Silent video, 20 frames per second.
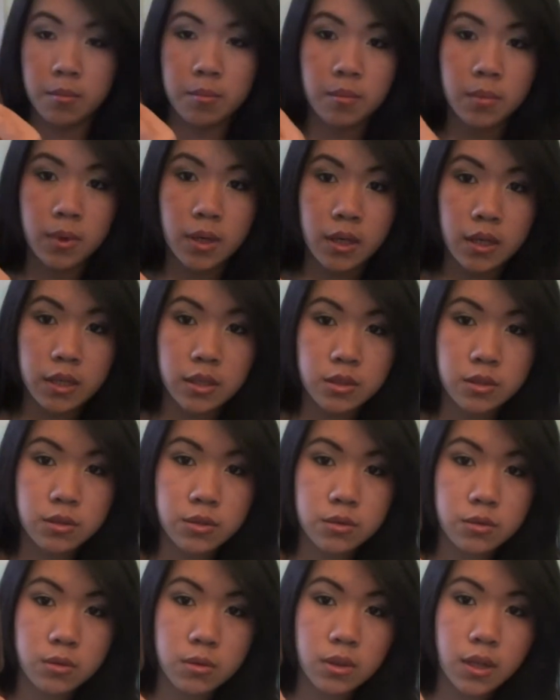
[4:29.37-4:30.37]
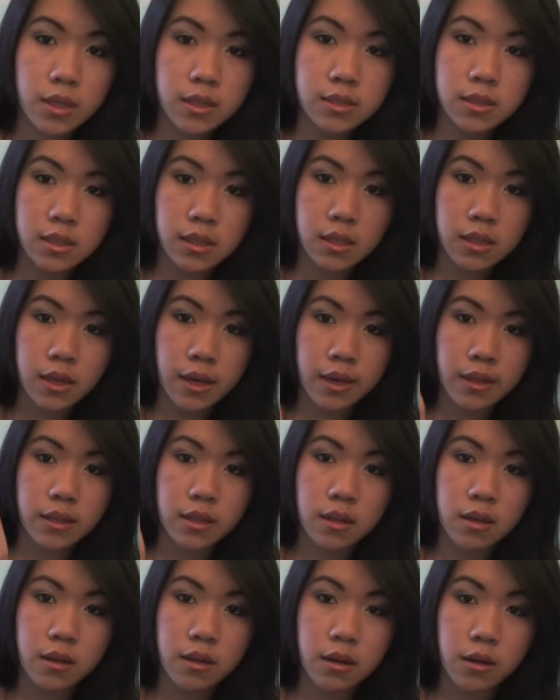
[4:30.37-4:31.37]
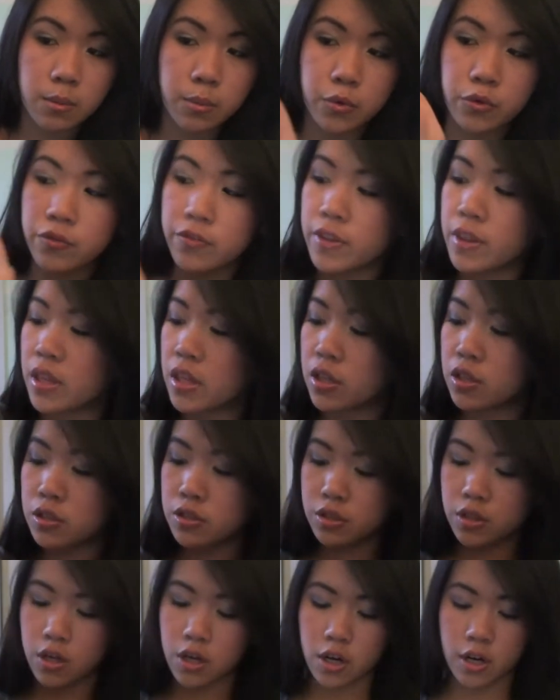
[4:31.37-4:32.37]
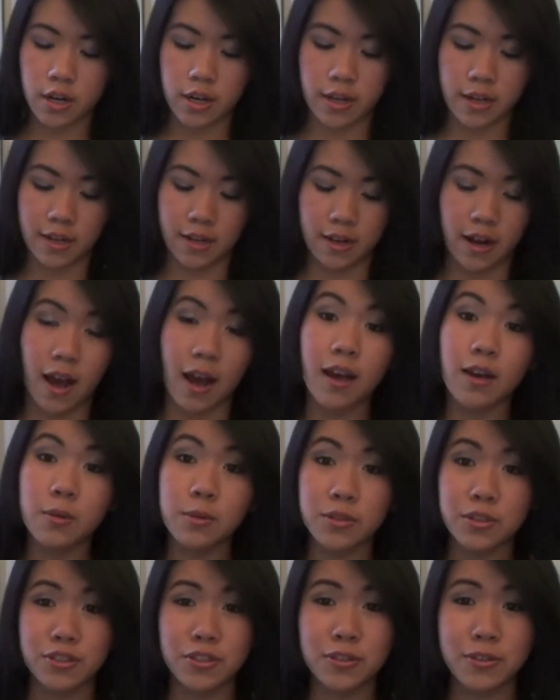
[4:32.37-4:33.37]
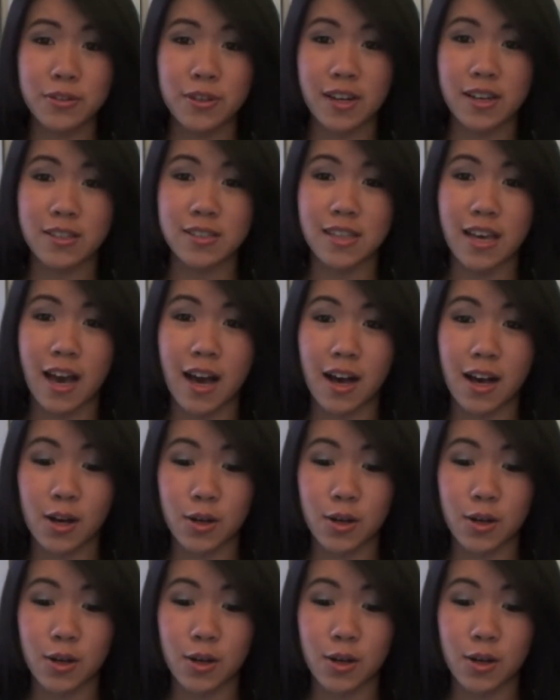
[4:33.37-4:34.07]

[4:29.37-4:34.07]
My school ID, and then a movie theater's card. And I will show you guys